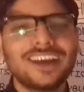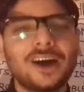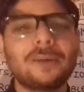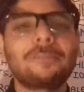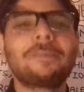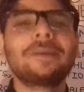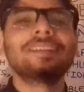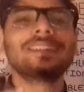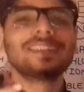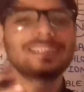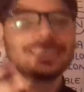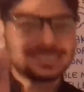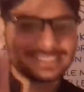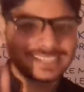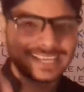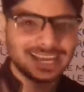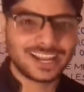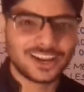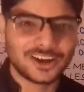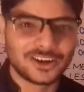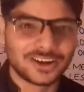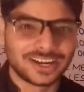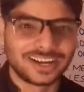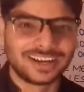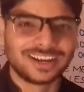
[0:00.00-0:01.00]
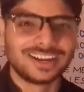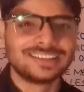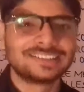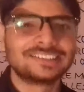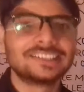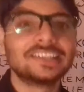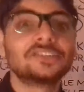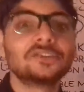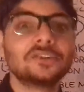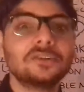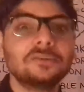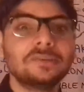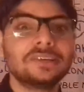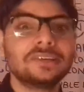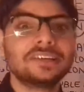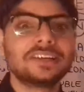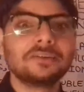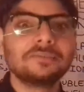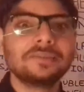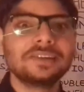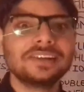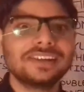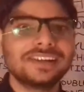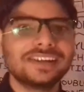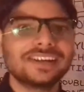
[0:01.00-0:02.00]
Open the cell organelles. It will be
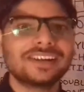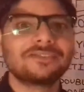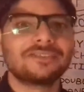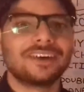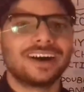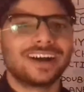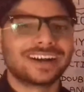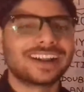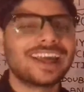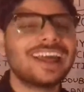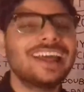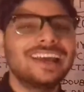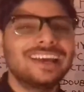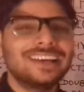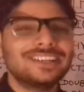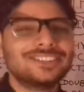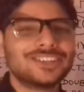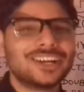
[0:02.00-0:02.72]
coming under what?